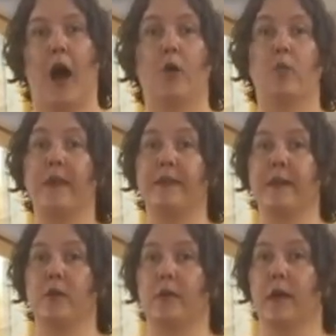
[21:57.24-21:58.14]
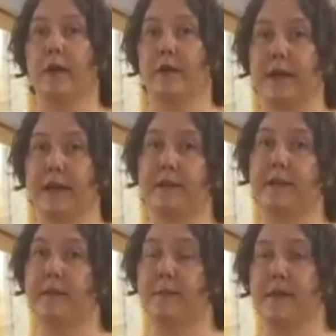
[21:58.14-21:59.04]
When they no longer needed
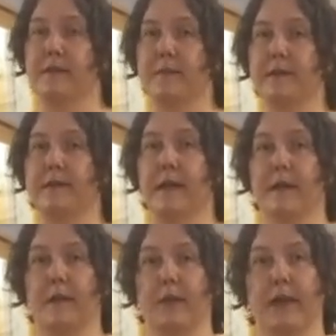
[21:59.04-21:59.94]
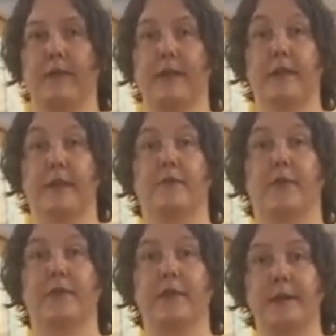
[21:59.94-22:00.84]
these specimens, they were given to the
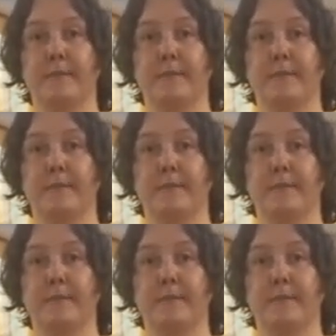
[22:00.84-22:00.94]
university,